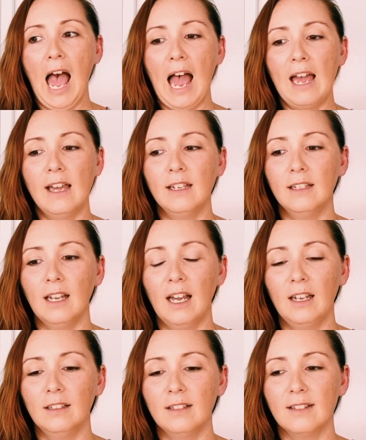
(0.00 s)
and
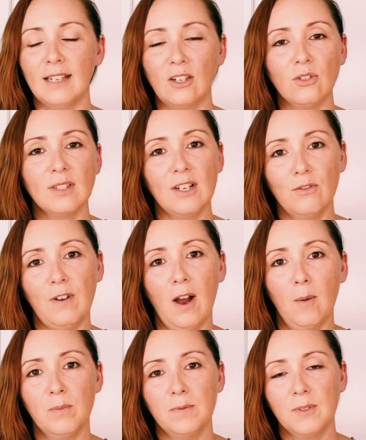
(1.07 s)
set yourself
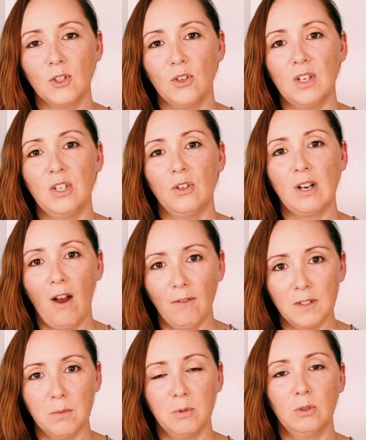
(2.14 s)
up so that you're
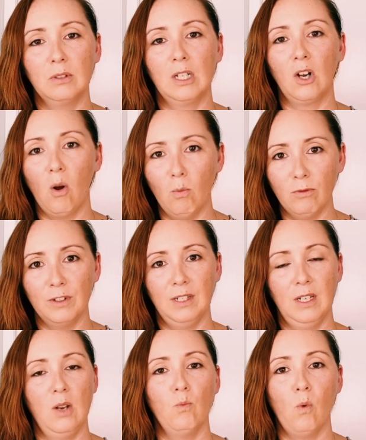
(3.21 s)
comfortable and
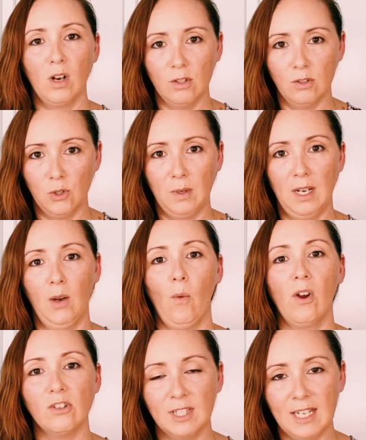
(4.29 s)
confident in what you're doing,
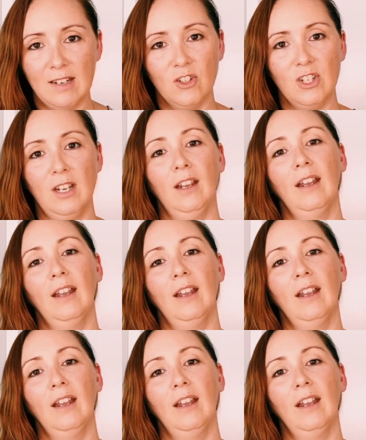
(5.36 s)
what you're teaching,